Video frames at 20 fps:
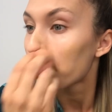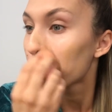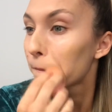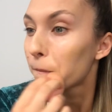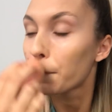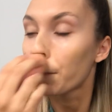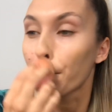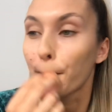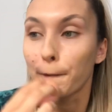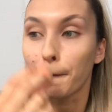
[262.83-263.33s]

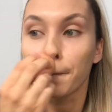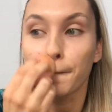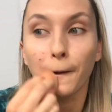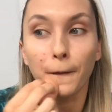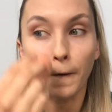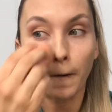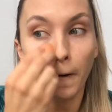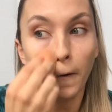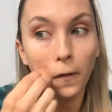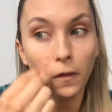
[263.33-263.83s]
blend
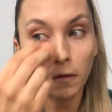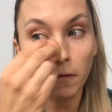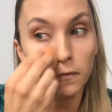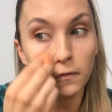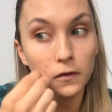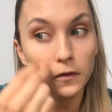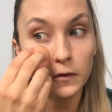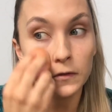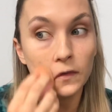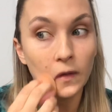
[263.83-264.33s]
all of
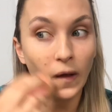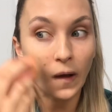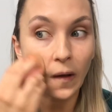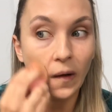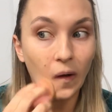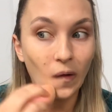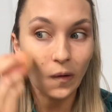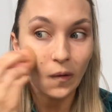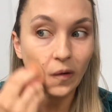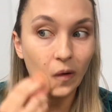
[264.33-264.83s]
this
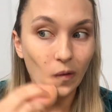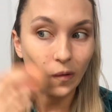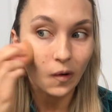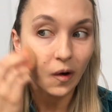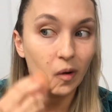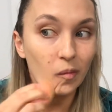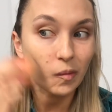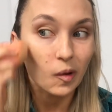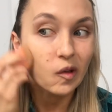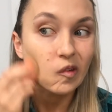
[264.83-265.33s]
out
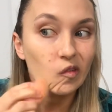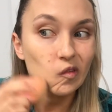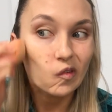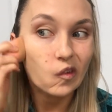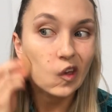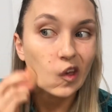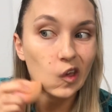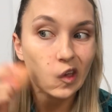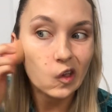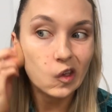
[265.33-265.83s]
around my
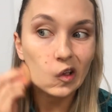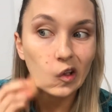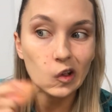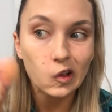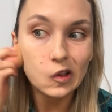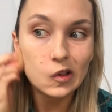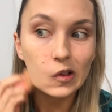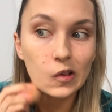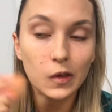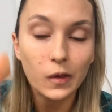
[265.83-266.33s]

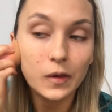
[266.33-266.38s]
face,